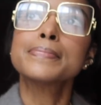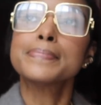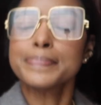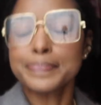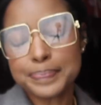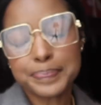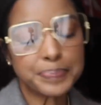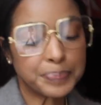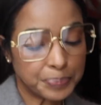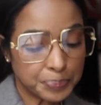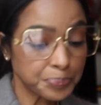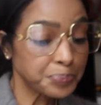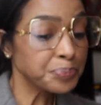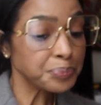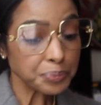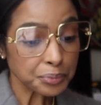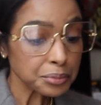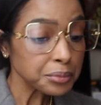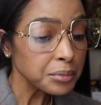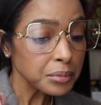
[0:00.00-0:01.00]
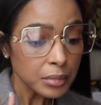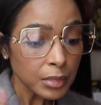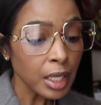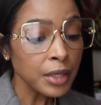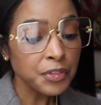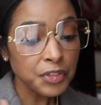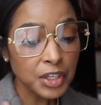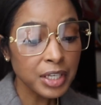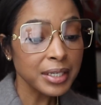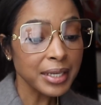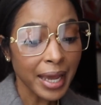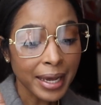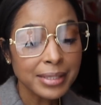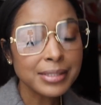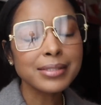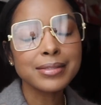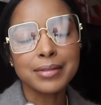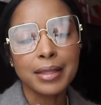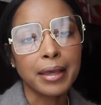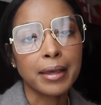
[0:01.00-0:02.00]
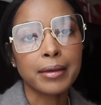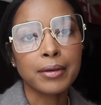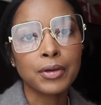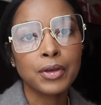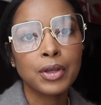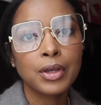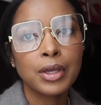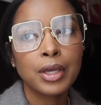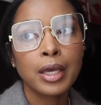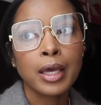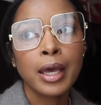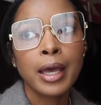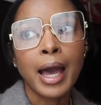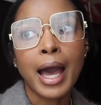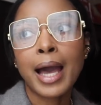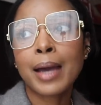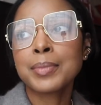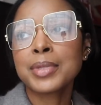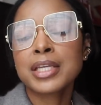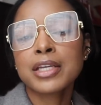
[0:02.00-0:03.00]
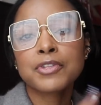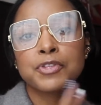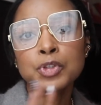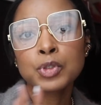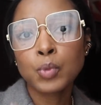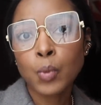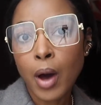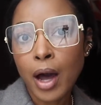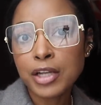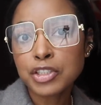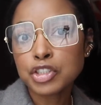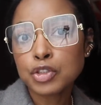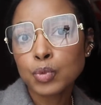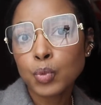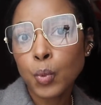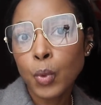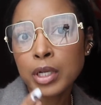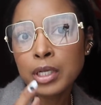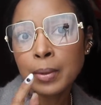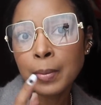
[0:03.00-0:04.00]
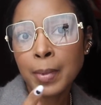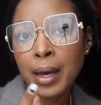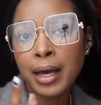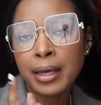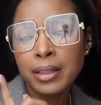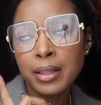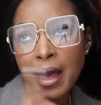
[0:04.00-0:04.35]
Mm-hmm. The next thing, I mean, if you watched one of my